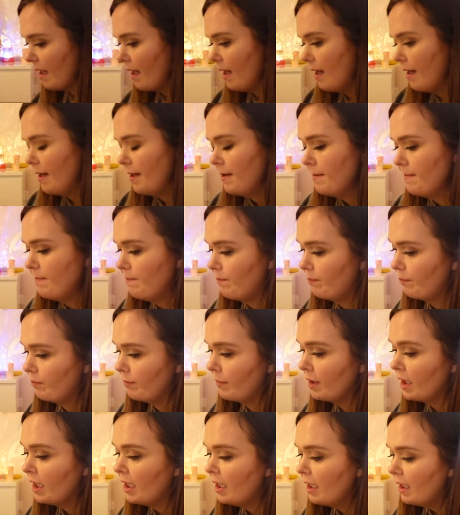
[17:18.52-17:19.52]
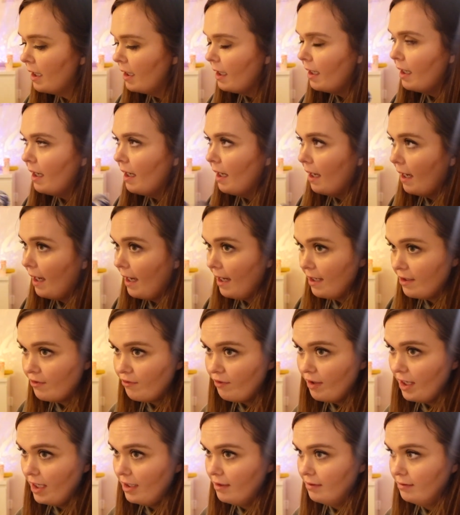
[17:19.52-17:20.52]

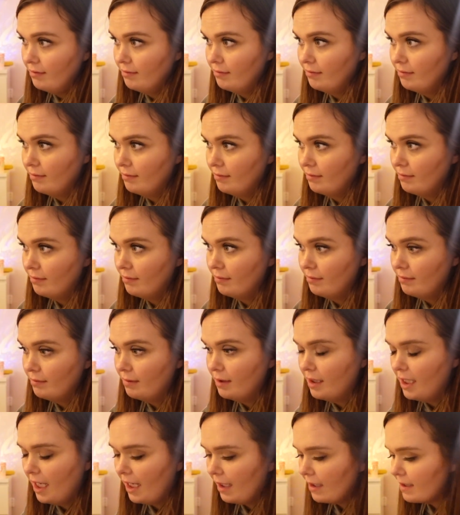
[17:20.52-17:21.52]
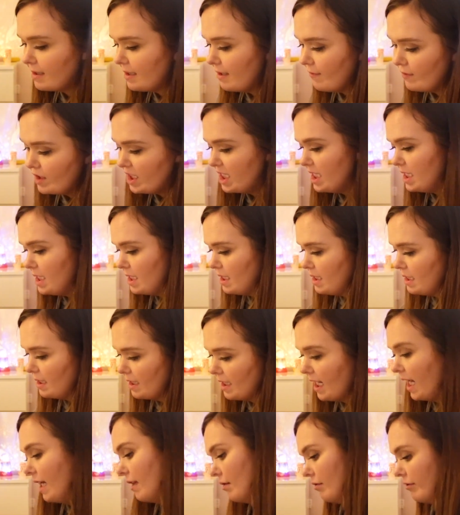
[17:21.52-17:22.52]
advent activity
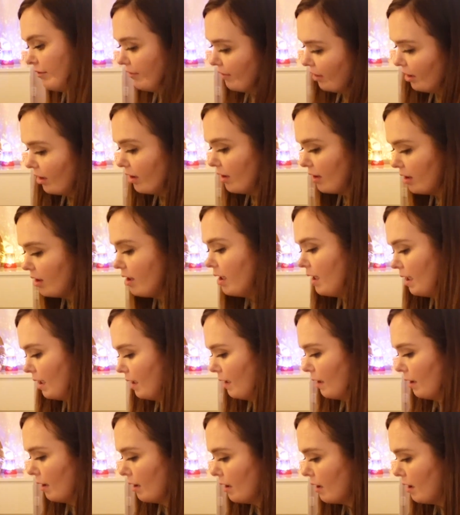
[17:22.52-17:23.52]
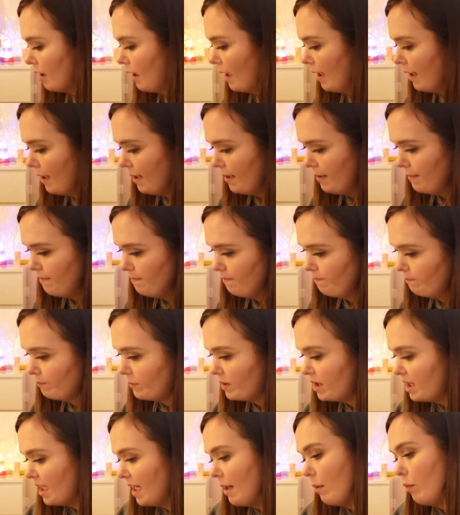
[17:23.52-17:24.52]
calendar thing,
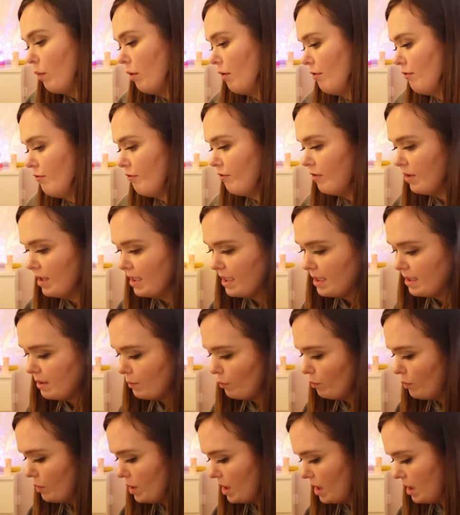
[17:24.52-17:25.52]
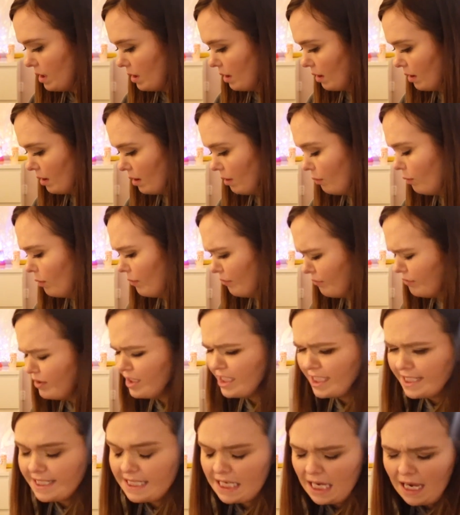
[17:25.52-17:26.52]
their one for this week, or for
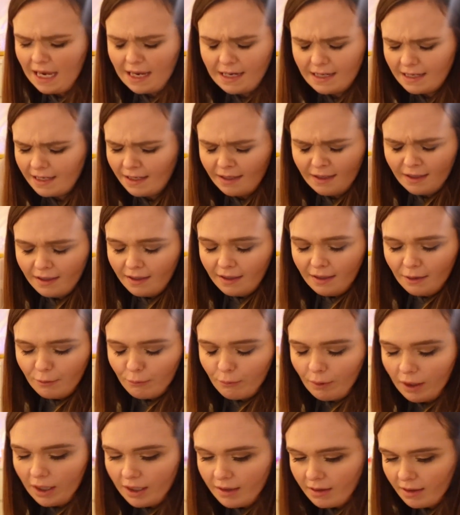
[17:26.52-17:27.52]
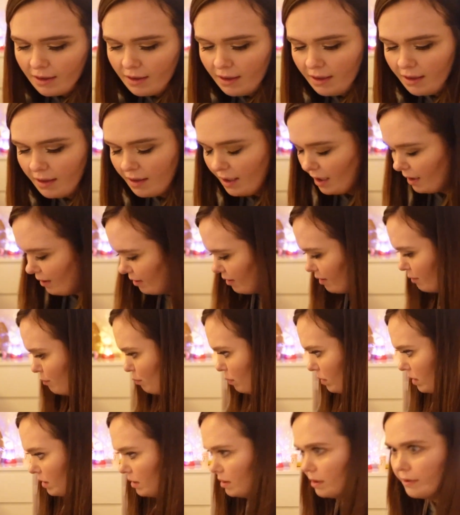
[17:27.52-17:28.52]
today rather, that I'd
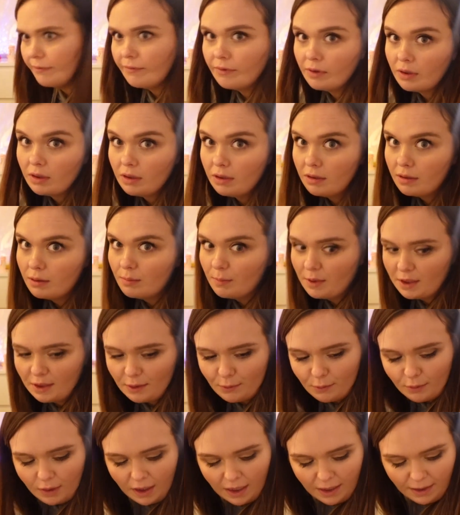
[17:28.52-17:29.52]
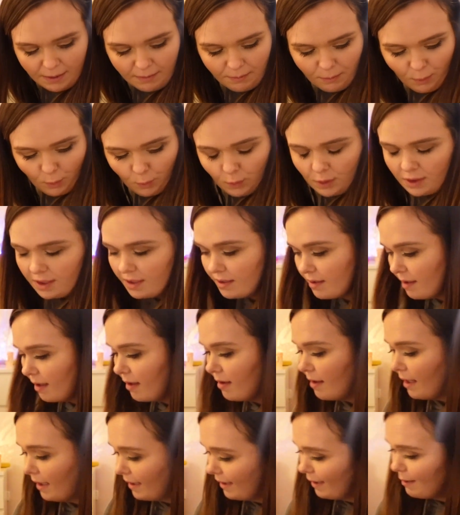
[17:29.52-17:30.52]
completely forgotten about, was
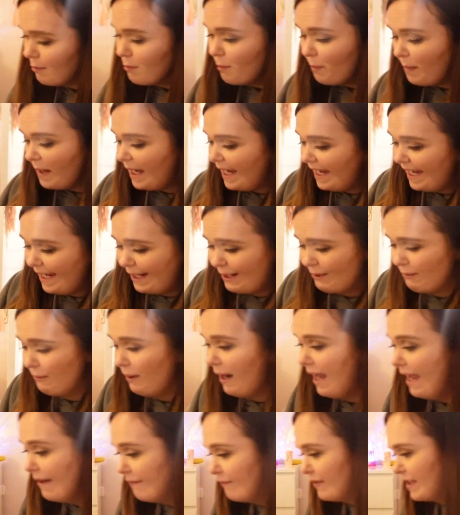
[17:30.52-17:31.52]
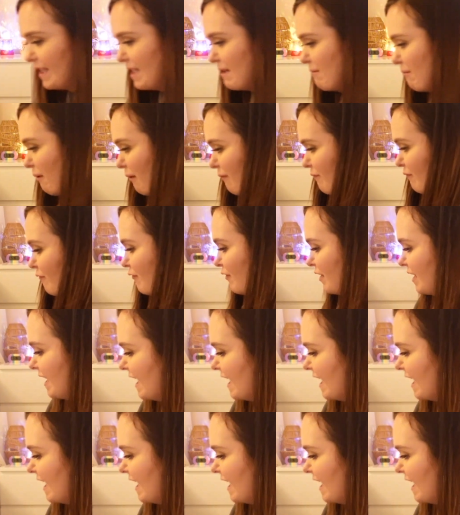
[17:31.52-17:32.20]
they can pick whatever they want for